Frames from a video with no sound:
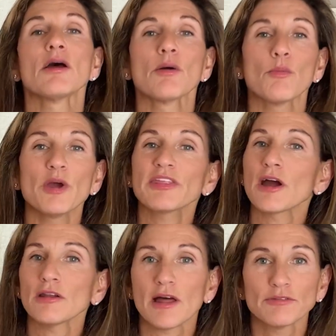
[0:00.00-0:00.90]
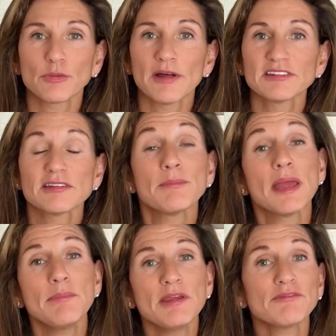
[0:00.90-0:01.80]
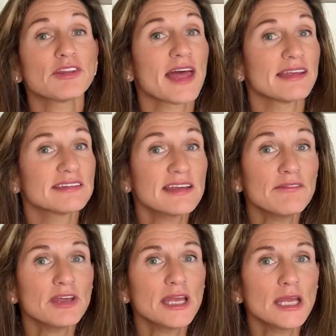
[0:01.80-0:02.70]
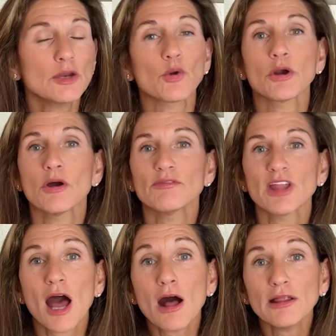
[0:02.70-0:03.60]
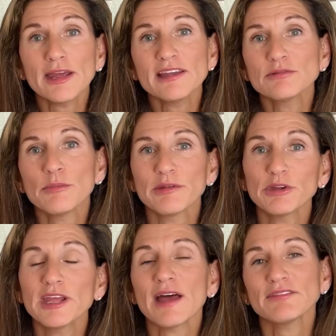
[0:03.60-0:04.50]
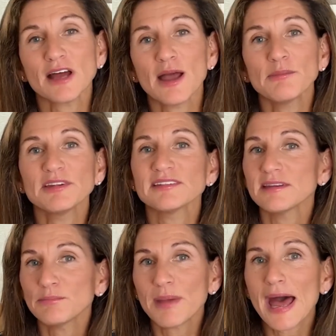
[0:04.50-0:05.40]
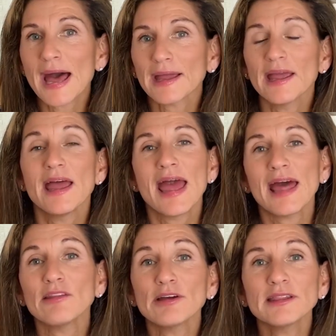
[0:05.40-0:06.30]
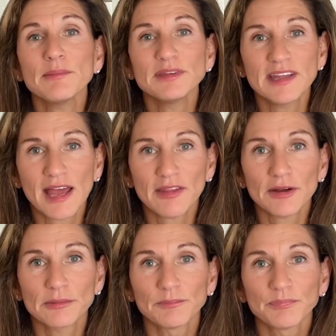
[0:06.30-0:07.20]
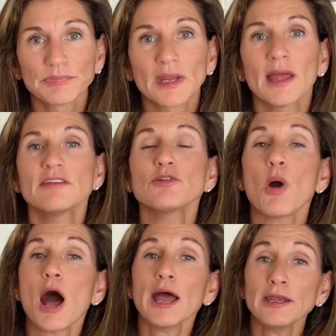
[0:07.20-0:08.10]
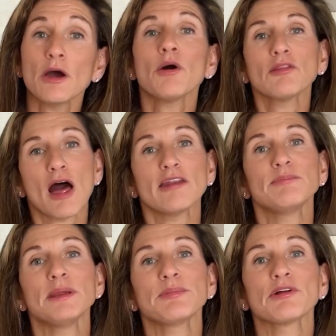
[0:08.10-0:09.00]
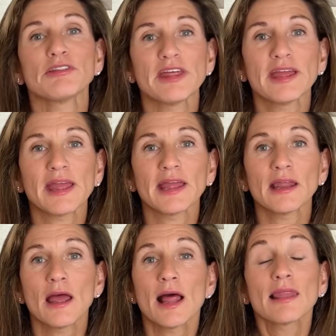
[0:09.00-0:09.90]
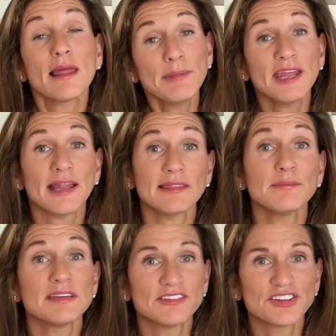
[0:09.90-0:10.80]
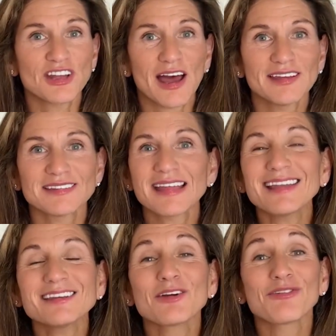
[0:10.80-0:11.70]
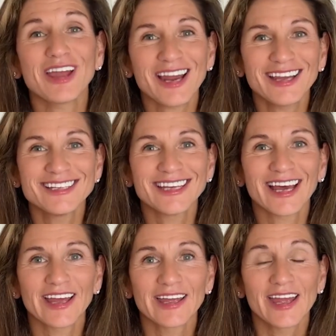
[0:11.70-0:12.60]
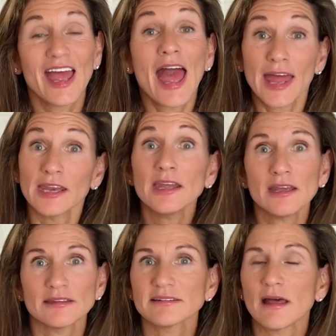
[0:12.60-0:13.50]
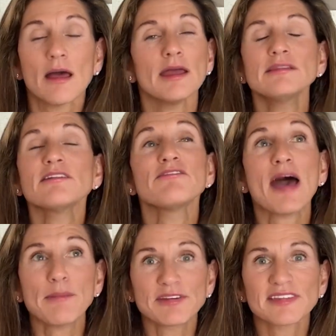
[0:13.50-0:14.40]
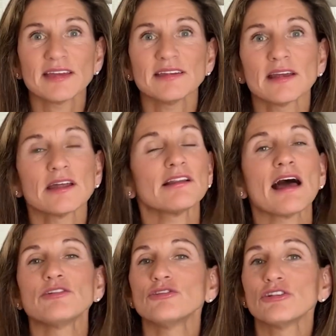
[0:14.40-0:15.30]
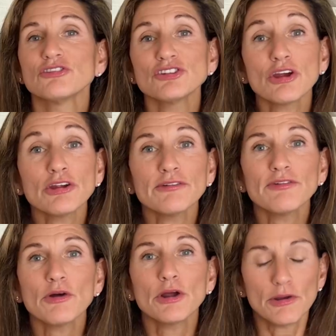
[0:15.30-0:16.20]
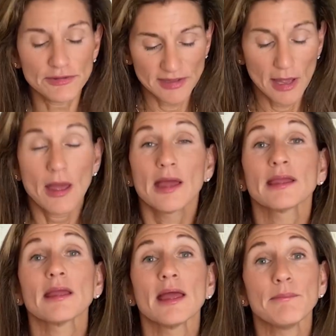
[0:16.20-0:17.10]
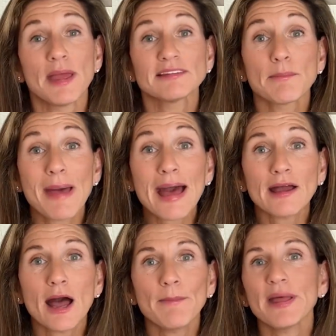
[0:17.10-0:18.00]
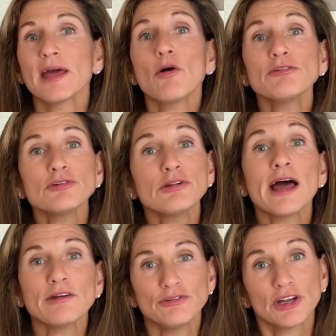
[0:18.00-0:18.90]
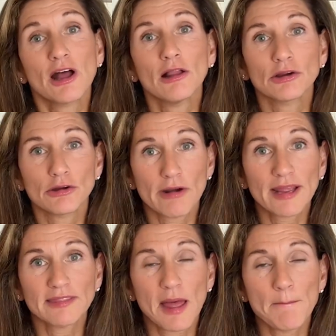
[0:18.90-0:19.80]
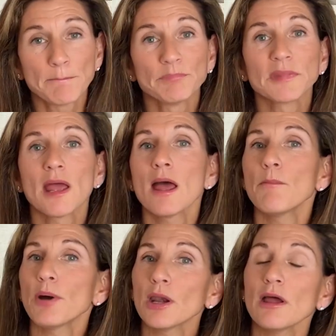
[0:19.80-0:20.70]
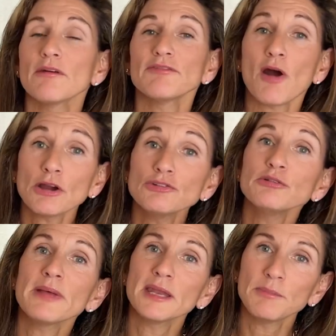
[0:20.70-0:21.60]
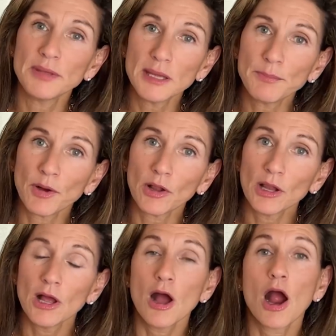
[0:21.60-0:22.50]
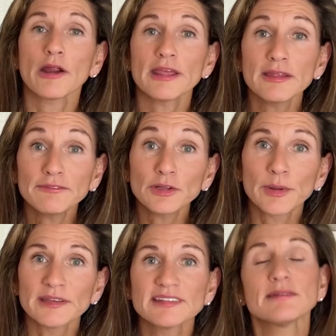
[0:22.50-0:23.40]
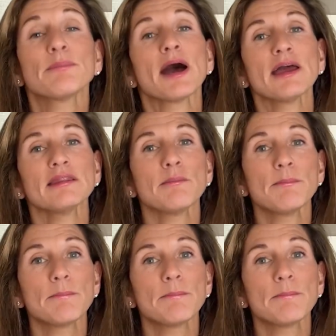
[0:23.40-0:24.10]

with our loved ones, maybe for Thanksgiving or over the holidays when we really have time to sit back and look at them together. So I know a lot of people are thinking, let me get them digitized. That's a great idea. And it is. It's a fabulous idea. It allows you to share your photos, it makes a backup, and also allows you to color correct them. But far too many people are influenced by the